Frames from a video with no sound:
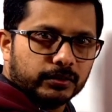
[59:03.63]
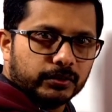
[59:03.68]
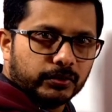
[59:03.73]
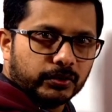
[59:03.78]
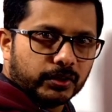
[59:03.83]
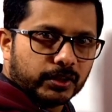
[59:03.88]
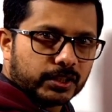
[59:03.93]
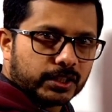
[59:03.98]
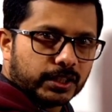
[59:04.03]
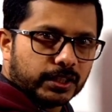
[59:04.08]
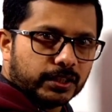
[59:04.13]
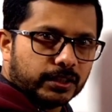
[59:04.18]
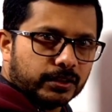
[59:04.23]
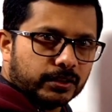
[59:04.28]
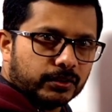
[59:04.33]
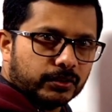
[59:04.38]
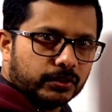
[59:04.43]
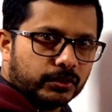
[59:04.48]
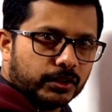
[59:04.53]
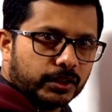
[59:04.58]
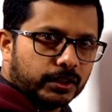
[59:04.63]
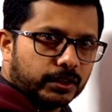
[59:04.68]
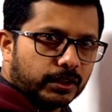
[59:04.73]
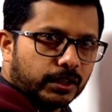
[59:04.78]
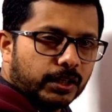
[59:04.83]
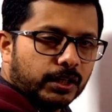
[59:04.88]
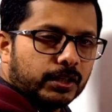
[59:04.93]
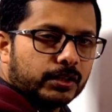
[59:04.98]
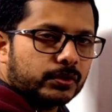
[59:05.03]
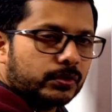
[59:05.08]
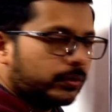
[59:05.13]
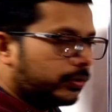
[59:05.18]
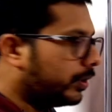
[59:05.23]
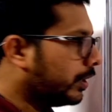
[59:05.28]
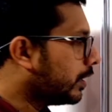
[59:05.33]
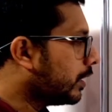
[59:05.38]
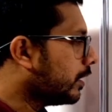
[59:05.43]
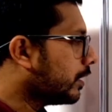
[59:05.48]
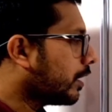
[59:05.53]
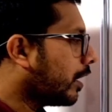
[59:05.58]
Do you understand? Okay, so
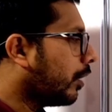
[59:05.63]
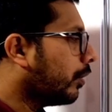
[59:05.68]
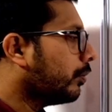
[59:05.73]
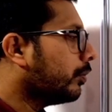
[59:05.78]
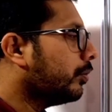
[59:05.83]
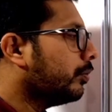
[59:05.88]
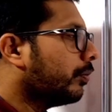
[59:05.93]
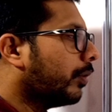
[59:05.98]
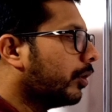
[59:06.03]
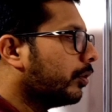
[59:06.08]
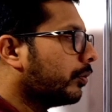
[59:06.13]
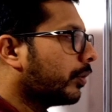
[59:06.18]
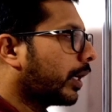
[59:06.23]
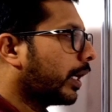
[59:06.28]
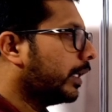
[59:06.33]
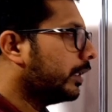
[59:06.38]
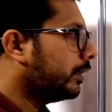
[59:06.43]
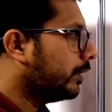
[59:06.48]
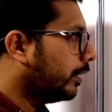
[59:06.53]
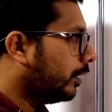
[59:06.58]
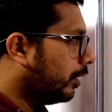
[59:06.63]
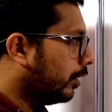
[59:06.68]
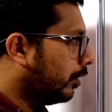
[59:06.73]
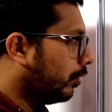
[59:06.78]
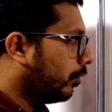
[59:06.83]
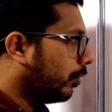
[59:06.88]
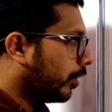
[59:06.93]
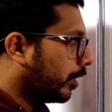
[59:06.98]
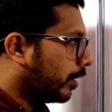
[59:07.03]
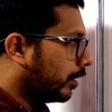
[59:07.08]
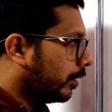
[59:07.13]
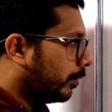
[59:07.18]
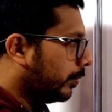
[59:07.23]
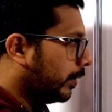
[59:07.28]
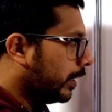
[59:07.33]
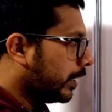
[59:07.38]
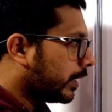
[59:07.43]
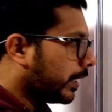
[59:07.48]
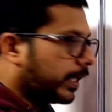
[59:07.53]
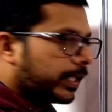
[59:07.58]
this is how you want to write the logarithm.
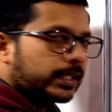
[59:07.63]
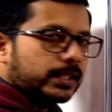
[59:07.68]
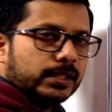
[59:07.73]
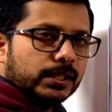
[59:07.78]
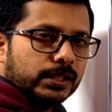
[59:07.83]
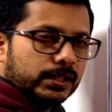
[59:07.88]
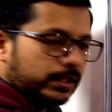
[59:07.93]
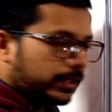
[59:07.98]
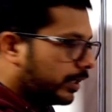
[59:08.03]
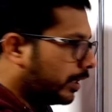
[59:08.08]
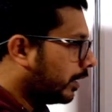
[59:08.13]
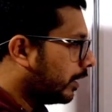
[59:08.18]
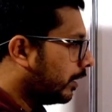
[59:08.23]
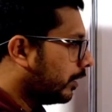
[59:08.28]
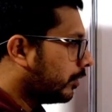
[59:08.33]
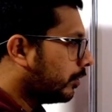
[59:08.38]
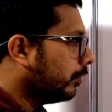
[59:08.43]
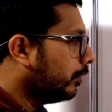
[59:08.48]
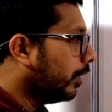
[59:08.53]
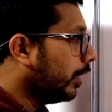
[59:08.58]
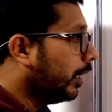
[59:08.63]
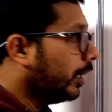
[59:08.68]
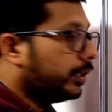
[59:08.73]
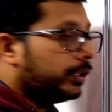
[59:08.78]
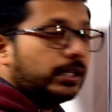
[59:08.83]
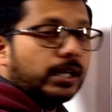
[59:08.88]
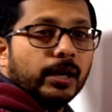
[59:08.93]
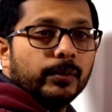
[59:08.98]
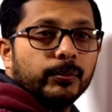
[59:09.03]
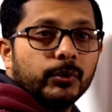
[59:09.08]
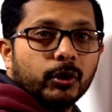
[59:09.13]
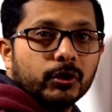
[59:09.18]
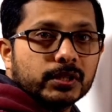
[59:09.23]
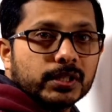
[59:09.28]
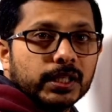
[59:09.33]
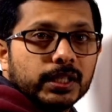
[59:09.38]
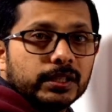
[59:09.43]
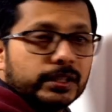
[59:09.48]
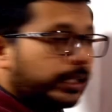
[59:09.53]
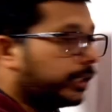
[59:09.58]
This x is equal to I'm not
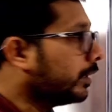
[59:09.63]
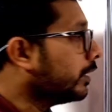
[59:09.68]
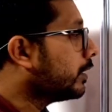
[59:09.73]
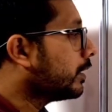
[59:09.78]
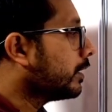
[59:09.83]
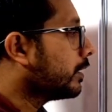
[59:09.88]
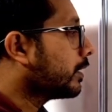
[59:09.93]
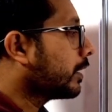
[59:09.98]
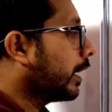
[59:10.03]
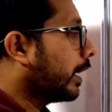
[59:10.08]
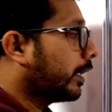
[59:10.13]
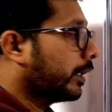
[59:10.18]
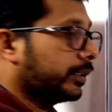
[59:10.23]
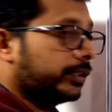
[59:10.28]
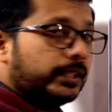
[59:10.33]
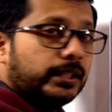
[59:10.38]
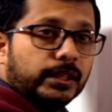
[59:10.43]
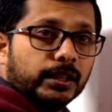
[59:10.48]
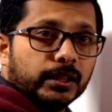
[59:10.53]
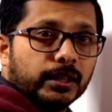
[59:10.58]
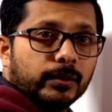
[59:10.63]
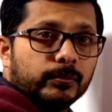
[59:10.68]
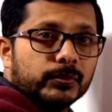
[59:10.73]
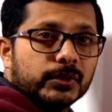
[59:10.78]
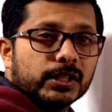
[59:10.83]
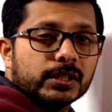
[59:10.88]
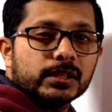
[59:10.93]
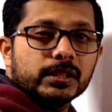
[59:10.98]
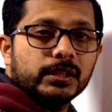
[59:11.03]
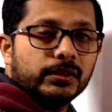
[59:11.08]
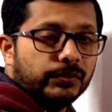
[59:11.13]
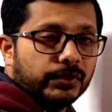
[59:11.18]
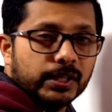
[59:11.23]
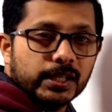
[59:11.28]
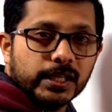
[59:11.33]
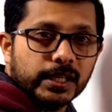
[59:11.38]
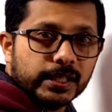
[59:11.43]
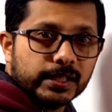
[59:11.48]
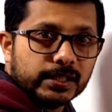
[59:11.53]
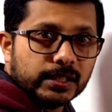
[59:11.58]
saying that this is correct. I'm just giving
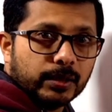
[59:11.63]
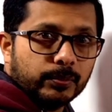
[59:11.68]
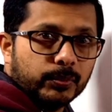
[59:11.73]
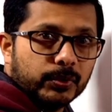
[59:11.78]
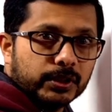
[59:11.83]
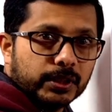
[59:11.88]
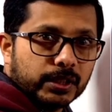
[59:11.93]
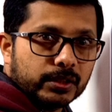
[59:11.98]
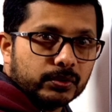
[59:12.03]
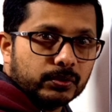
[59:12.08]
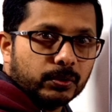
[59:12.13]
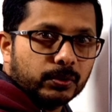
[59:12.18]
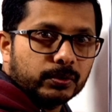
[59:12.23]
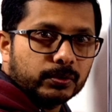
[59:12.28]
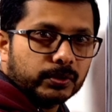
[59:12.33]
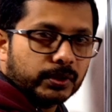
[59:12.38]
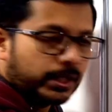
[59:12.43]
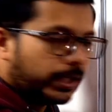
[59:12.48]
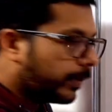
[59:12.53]
an example, that's all.